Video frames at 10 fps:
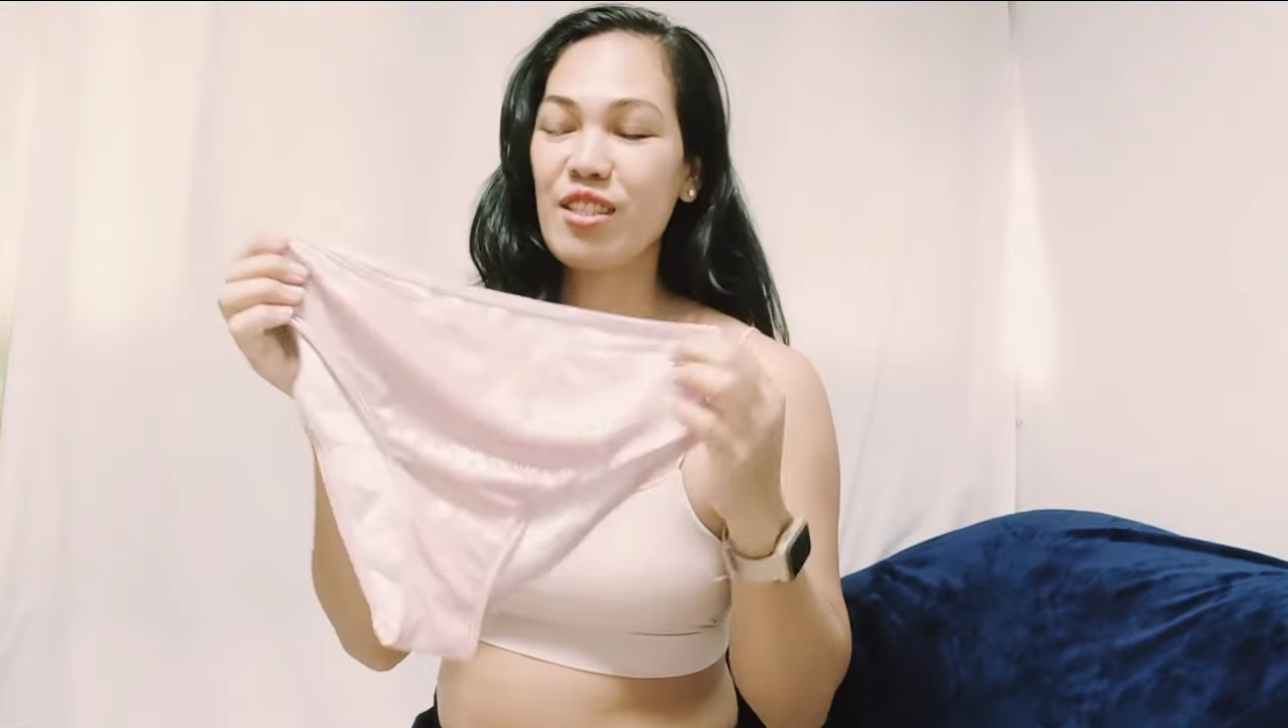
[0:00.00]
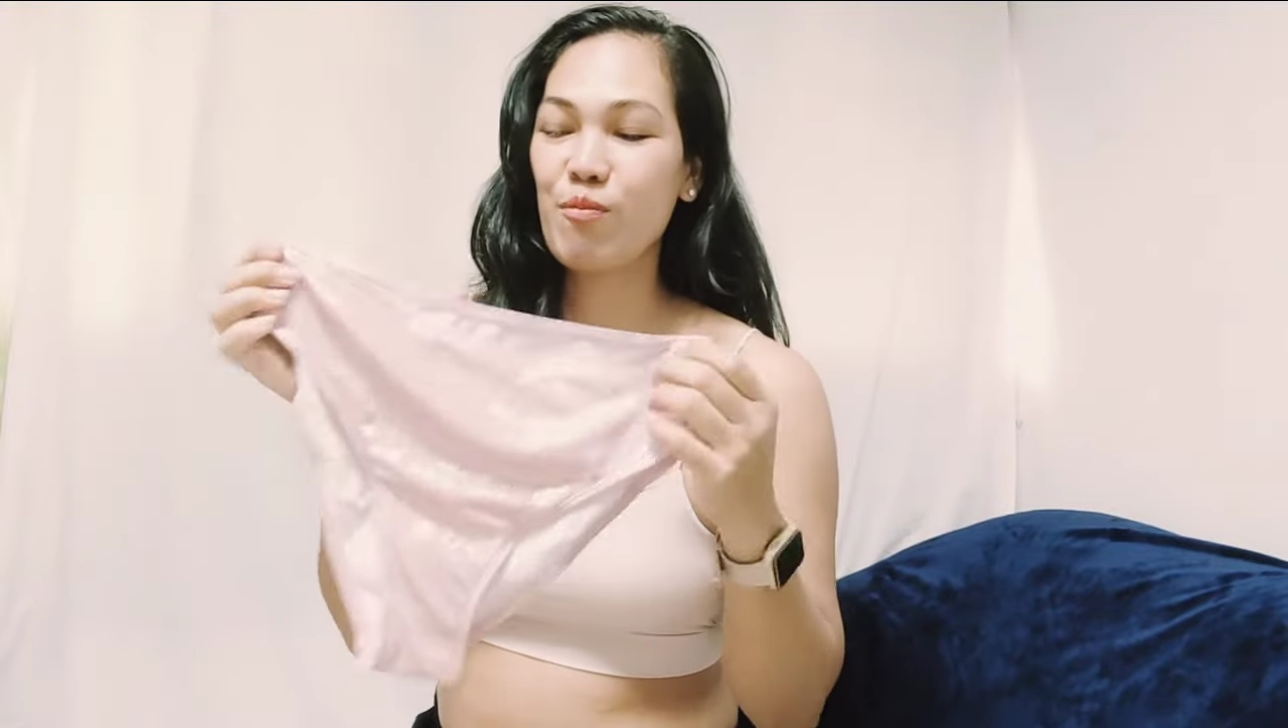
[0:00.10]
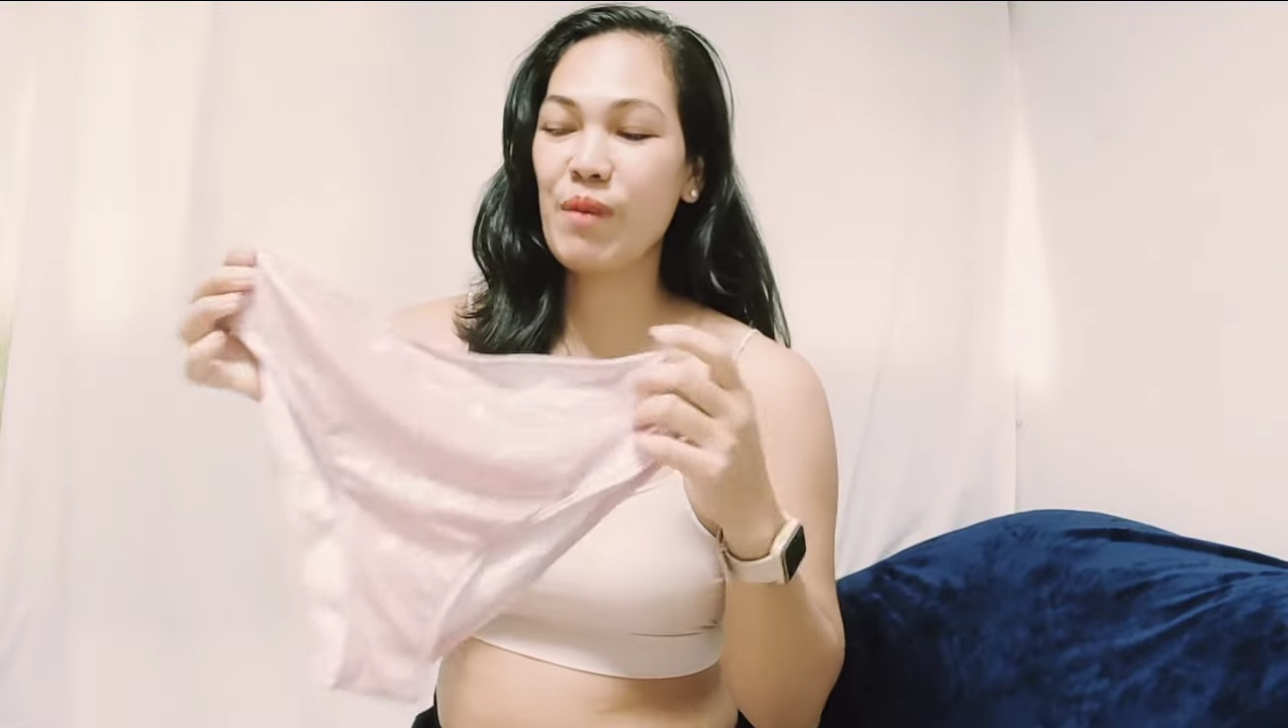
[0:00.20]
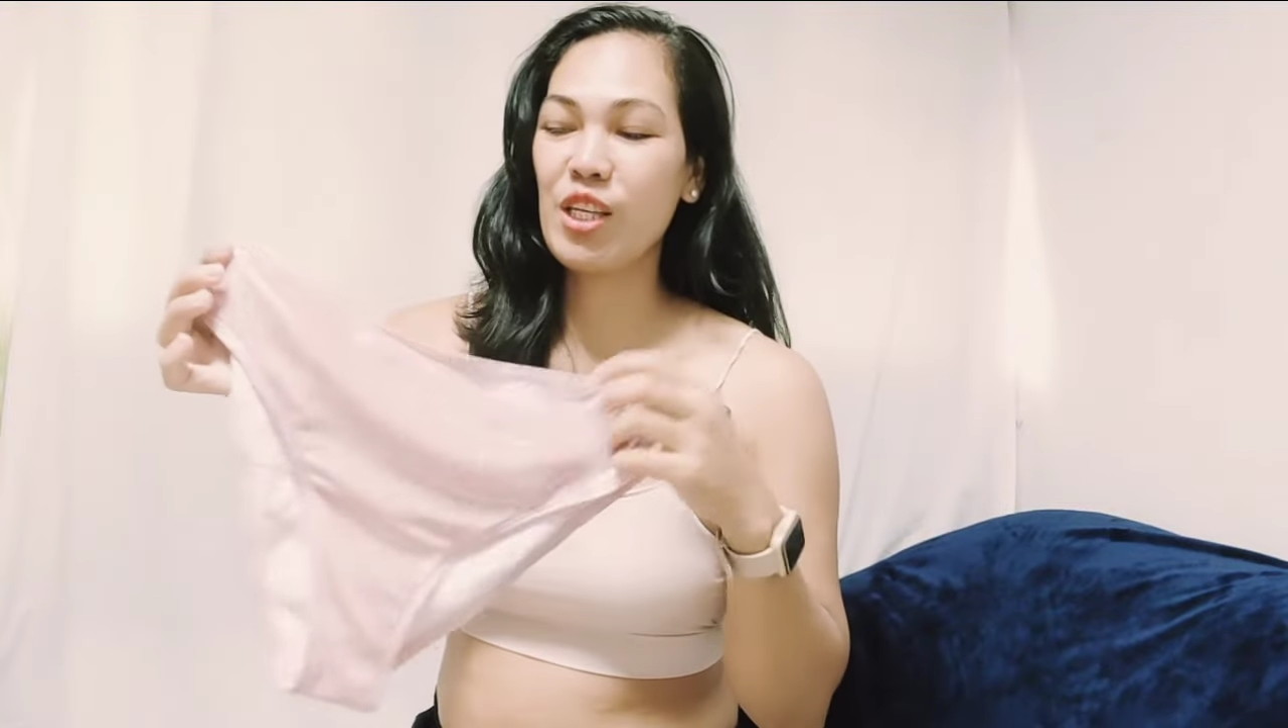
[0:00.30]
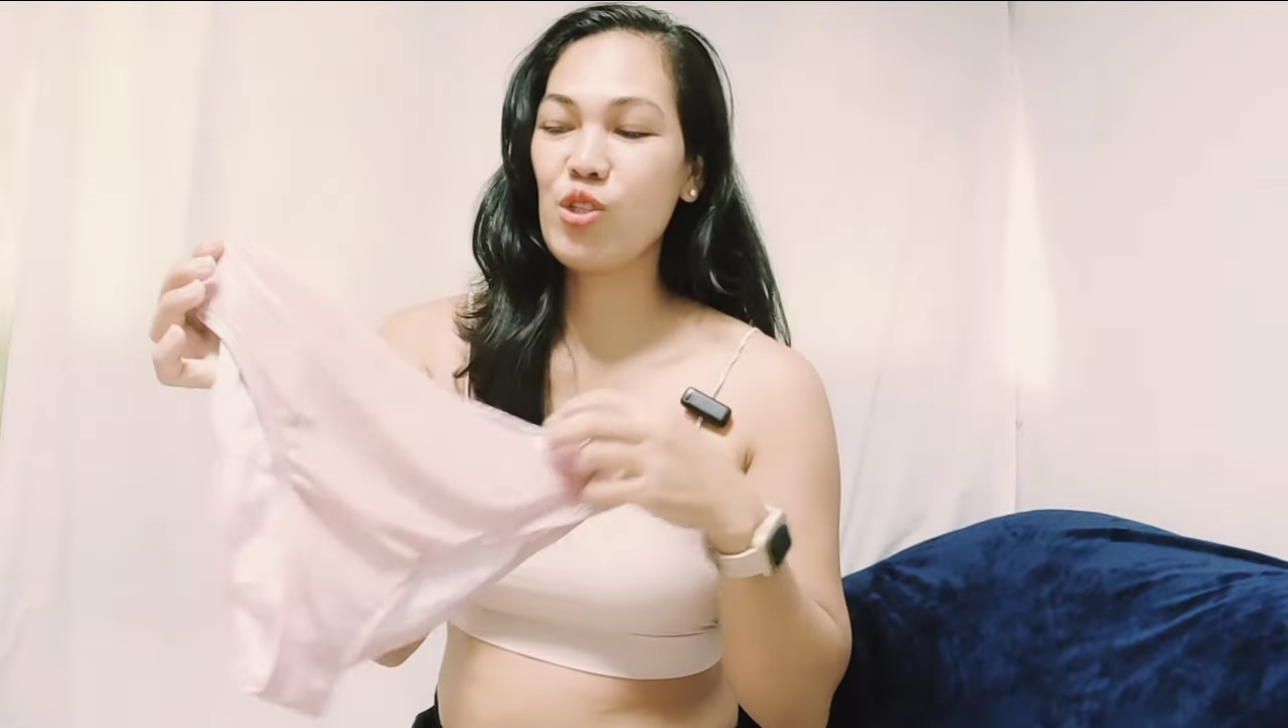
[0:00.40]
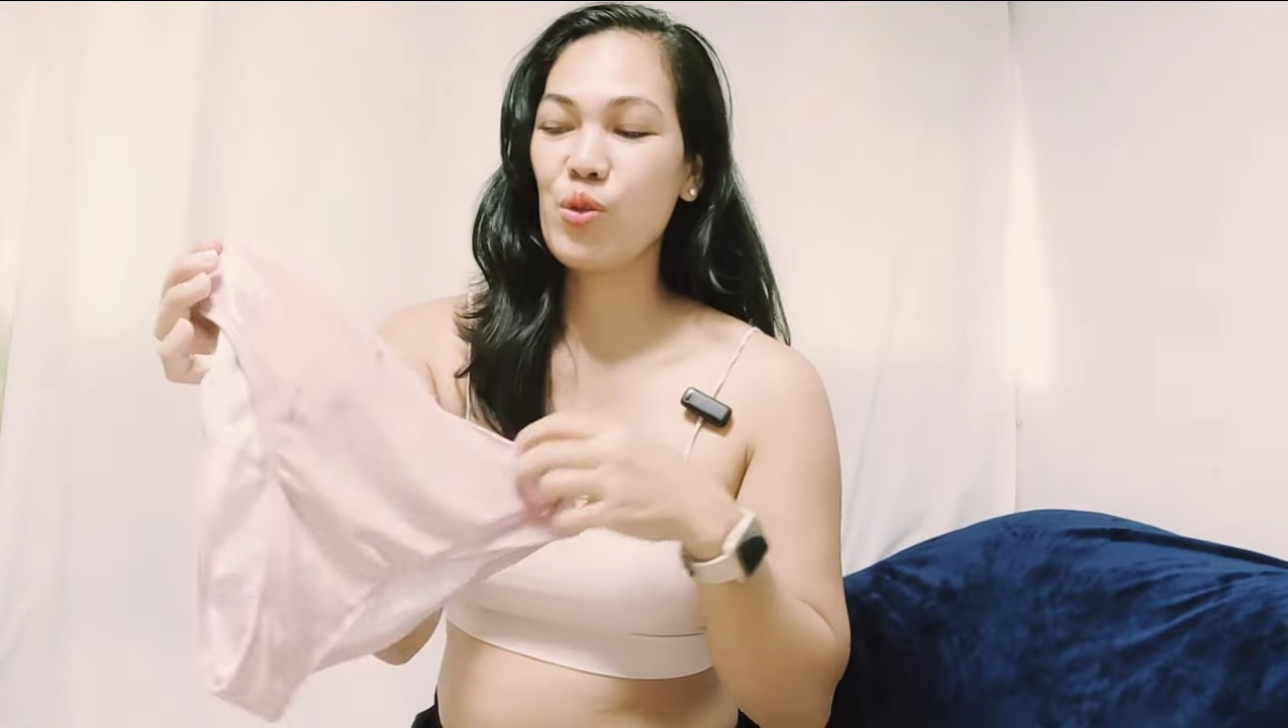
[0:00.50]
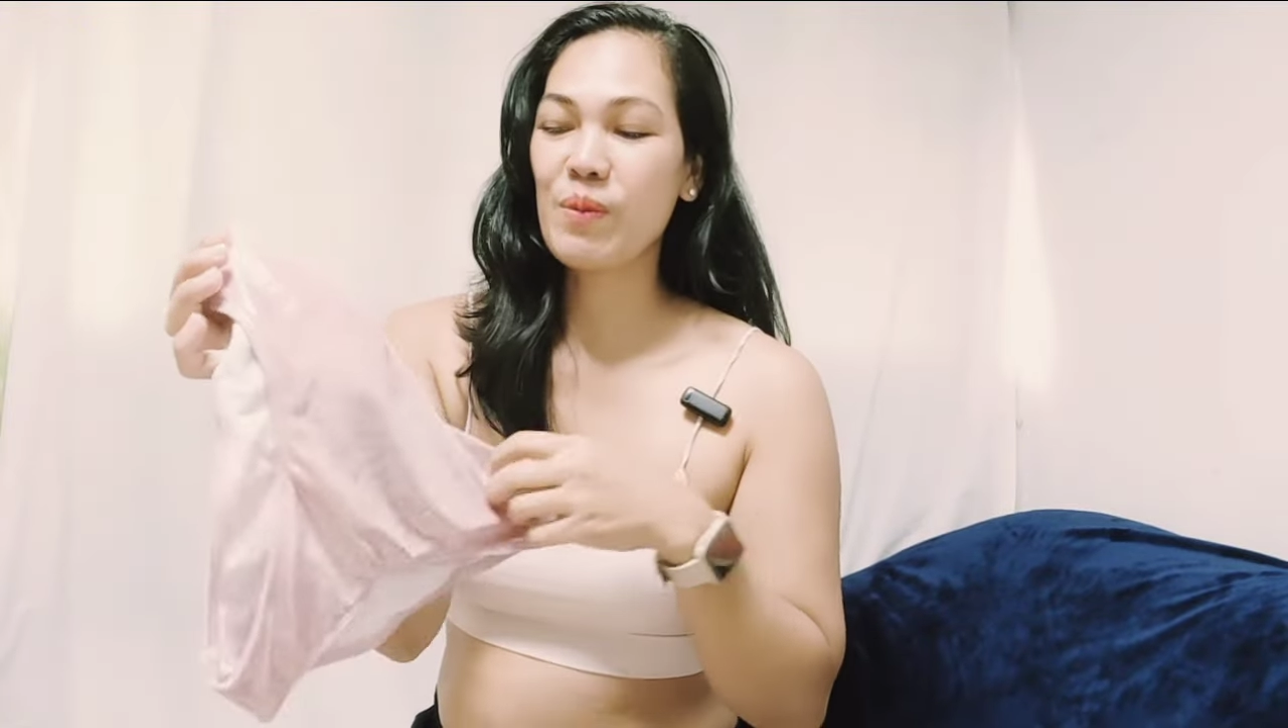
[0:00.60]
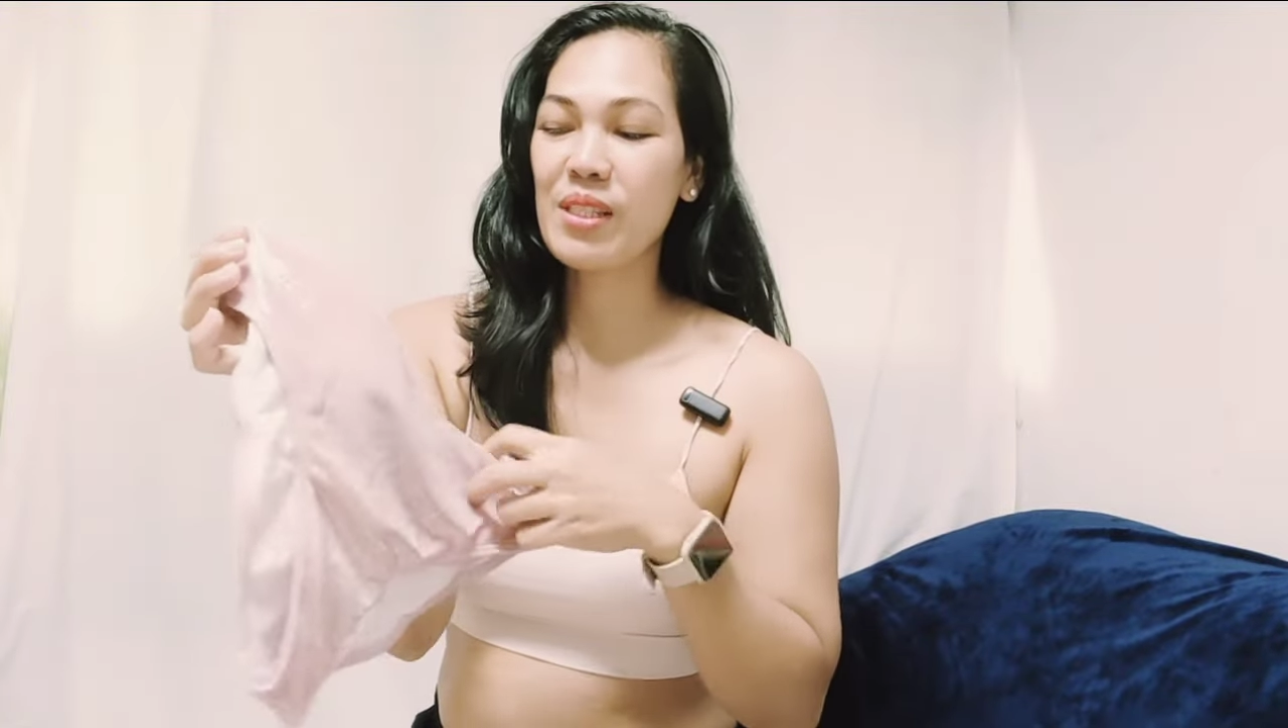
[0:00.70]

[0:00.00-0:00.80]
medium